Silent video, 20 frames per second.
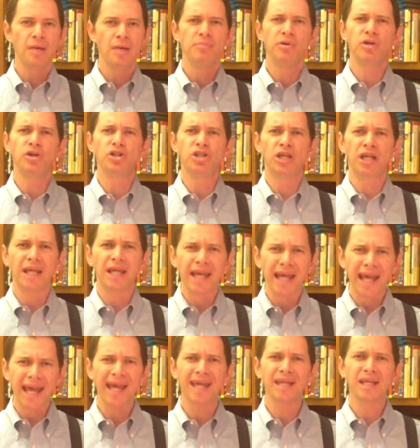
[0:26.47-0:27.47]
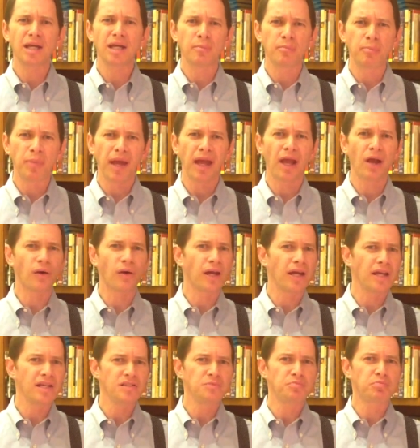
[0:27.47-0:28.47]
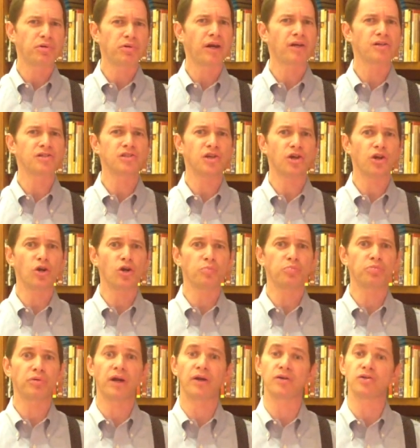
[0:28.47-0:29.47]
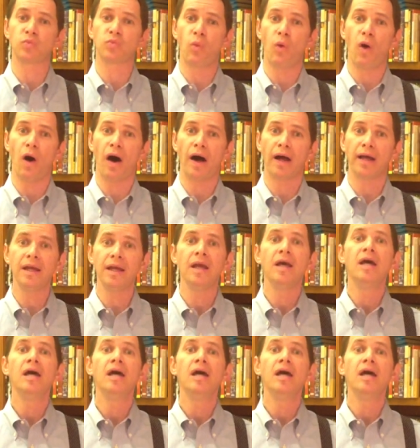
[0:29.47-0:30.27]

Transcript: because you can't compare his prayers to her prayers. Why?